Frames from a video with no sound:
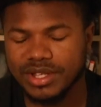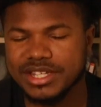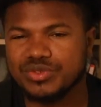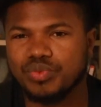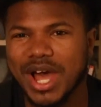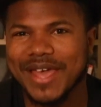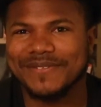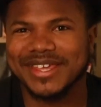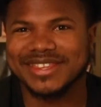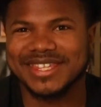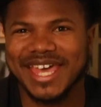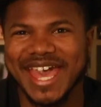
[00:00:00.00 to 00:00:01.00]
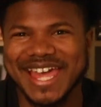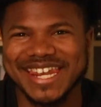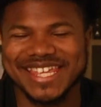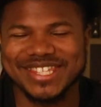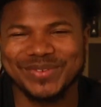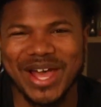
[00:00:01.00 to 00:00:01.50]
His wife
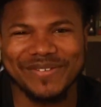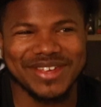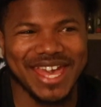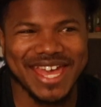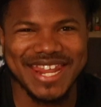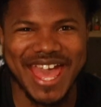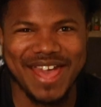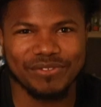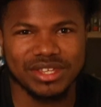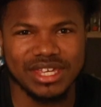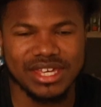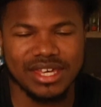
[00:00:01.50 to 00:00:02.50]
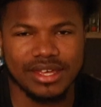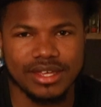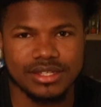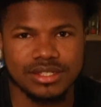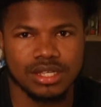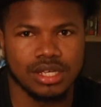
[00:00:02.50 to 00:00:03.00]
can't have
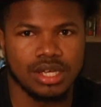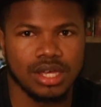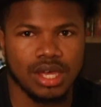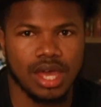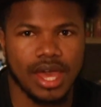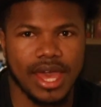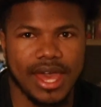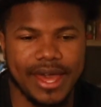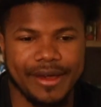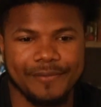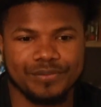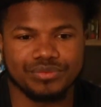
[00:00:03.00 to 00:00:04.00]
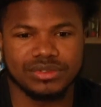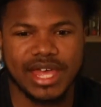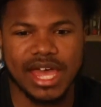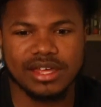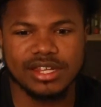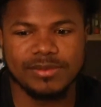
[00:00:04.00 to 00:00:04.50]
kids, and
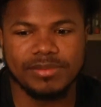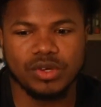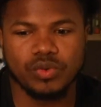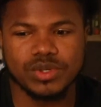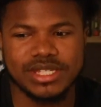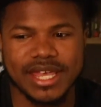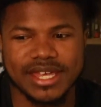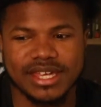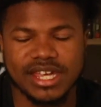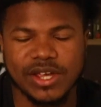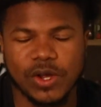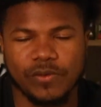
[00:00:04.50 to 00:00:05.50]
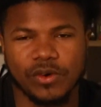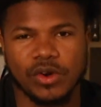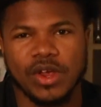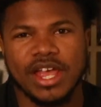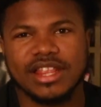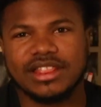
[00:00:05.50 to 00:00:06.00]
that could have been who was taking care of her.
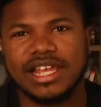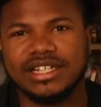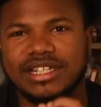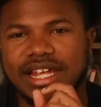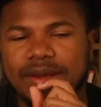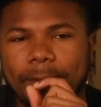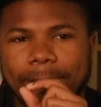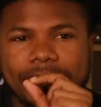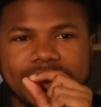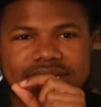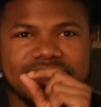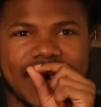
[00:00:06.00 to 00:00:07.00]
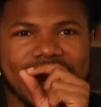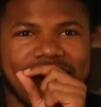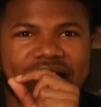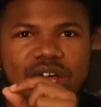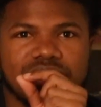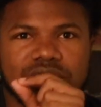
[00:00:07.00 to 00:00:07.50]
They didn't push that
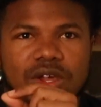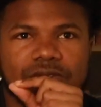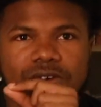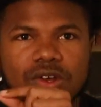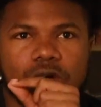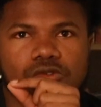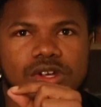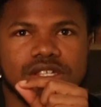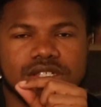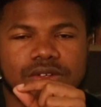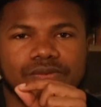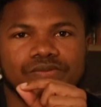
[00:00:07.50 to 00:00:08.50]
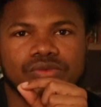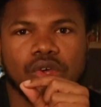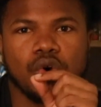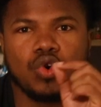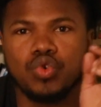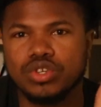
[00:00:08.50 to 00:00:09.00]
out there for no reason.
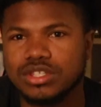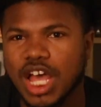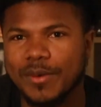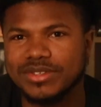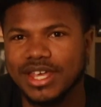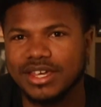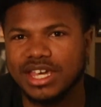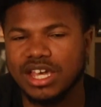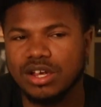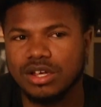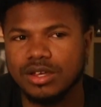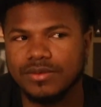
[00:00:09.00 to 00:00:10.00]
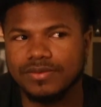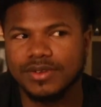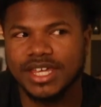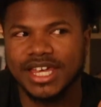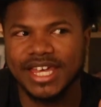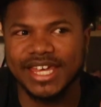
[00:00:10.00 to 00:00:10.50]
Who did Tommy take care of?
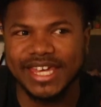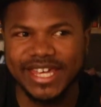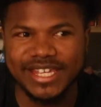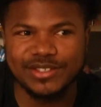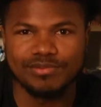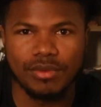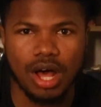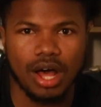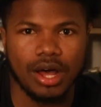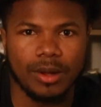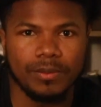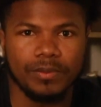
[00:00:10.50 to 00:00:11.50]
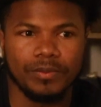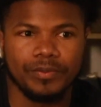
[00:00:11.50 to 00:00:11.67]
His mom.